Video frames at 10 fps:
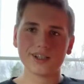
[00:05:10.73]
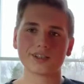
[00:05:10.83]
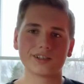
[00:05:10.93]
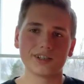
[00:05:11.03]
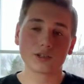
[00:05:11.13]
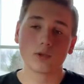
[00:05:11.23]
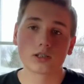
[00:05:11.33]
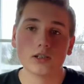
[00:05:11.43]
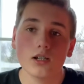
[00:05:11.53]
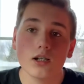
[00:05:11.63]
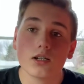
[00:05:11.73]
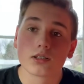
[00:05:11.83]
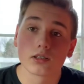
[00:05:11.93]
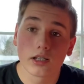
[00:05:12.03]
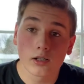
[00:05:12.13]
to let her water,
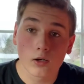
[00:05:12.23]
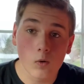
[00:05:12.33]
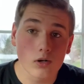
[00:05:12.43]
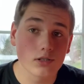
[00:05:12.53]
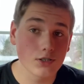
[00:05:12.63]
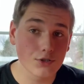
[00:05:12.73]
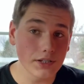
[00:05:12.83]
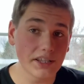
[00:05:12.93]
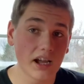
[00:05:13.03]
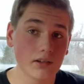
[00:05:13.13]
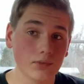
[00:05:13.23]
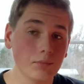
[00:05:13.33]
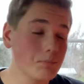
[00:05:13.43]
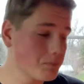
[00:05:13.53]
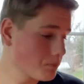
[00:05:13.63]
to let her horses drink out of them.